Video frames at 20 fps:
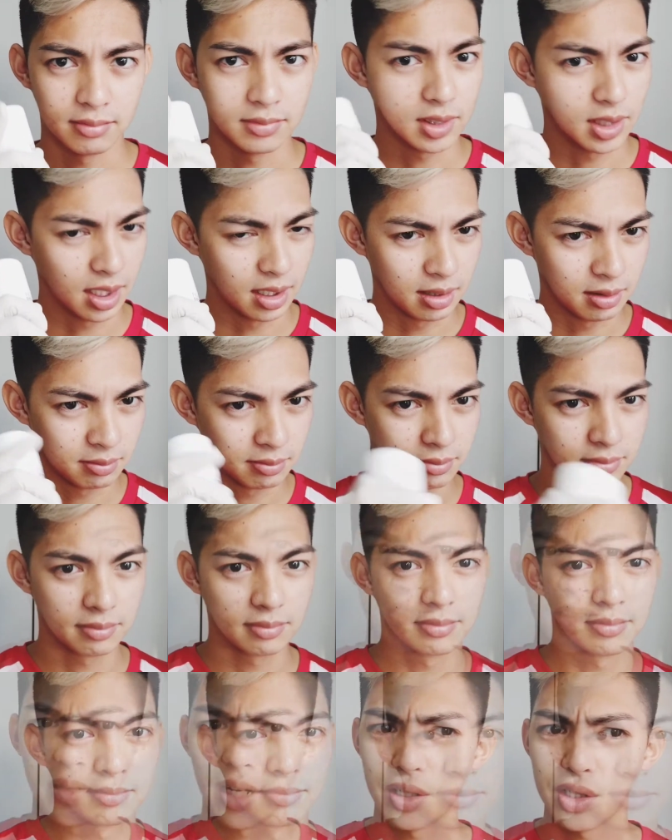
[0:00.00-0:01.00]
Okay,
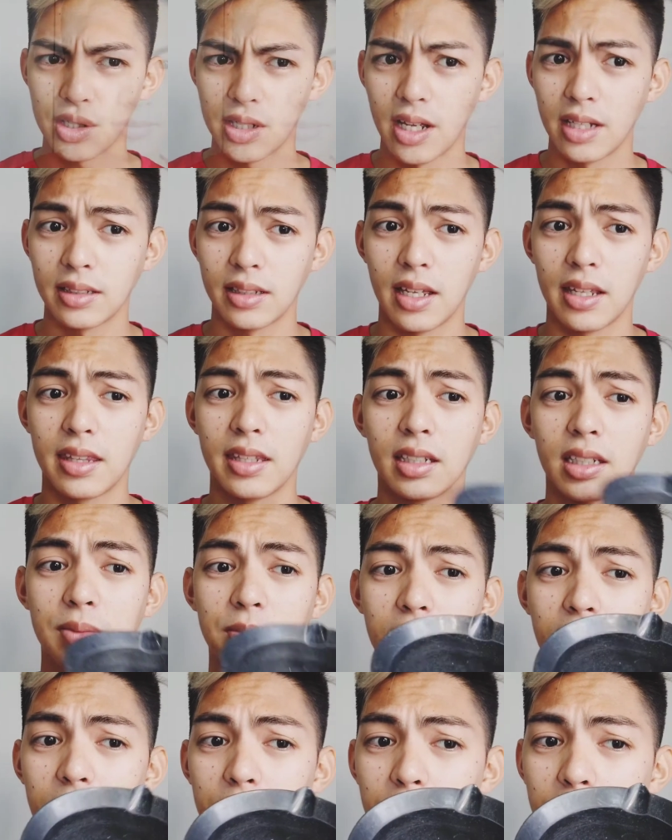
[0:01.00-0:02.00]
scratch that. I think
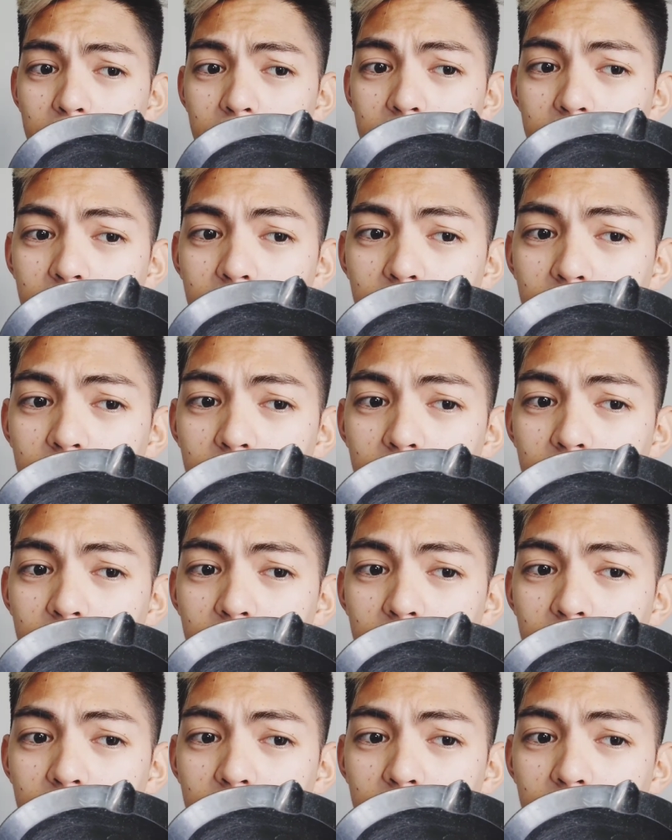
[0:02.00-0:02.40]
I'm gonna put